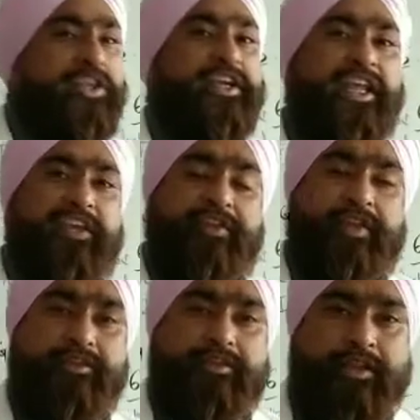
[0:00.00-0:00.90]
on the
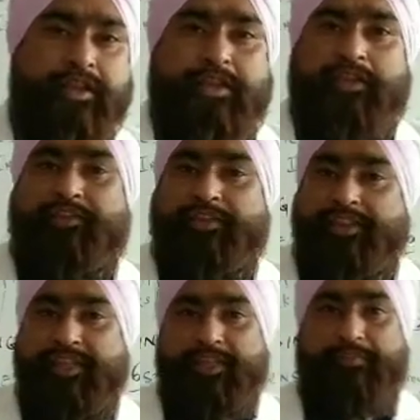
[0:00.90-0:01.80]
TVs. We
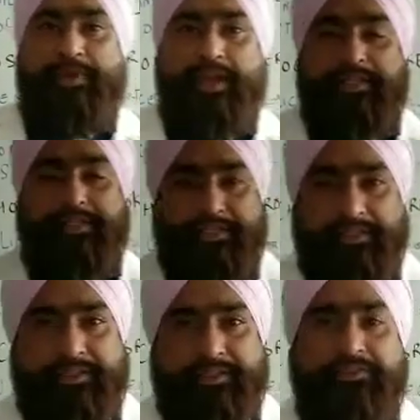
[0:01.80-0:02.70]
see the
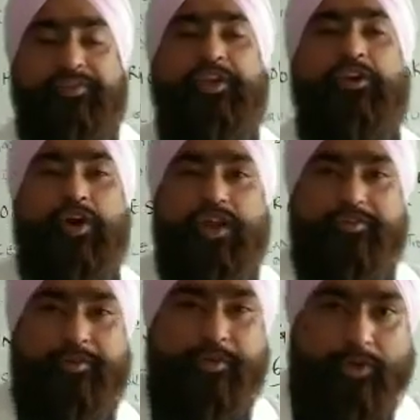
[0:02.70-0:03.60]
prices, we call
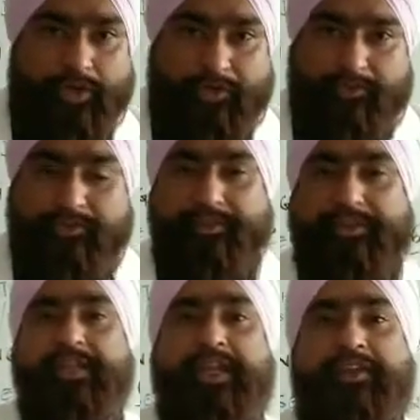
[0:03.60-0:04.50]
our broker,
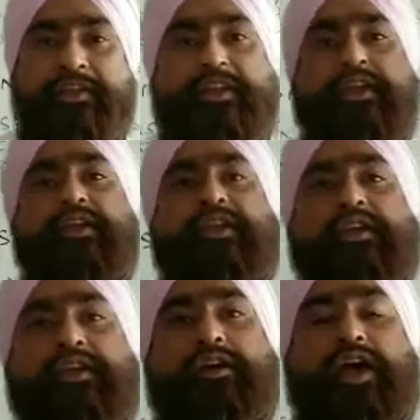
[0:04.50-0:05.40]
we say,
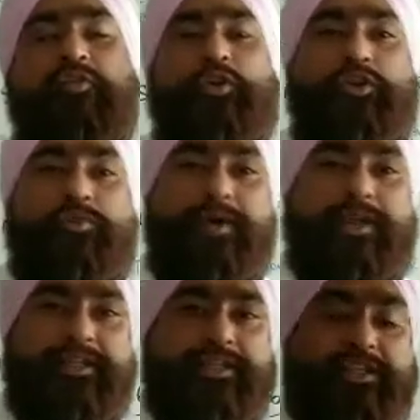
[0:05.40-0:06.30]
I want to
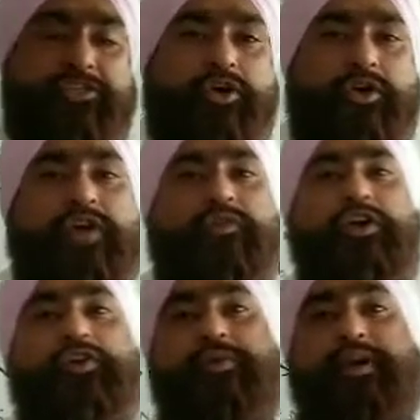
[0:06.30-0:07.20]
buy this stock, I
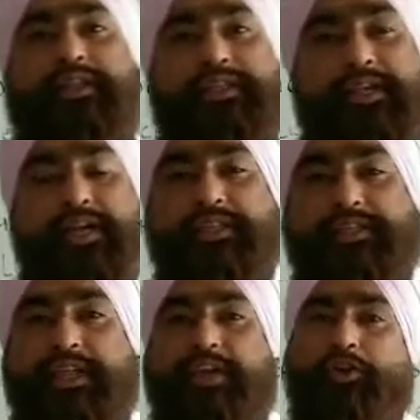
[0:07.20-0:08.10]
want to buy this
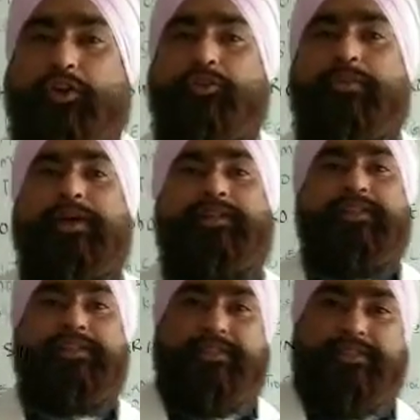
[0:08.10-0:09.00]
currency, I want to buy
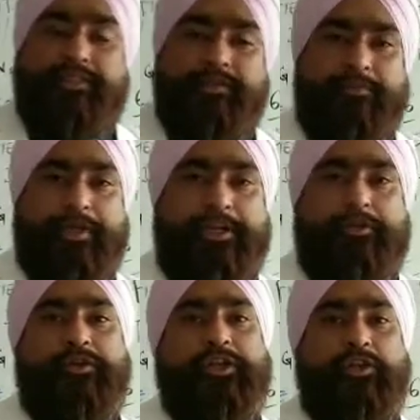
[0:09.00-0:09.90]
this
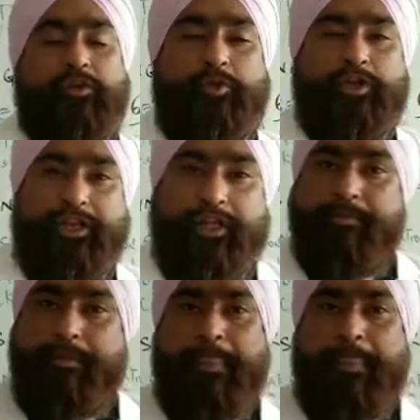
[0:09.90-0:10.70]
particular commodity,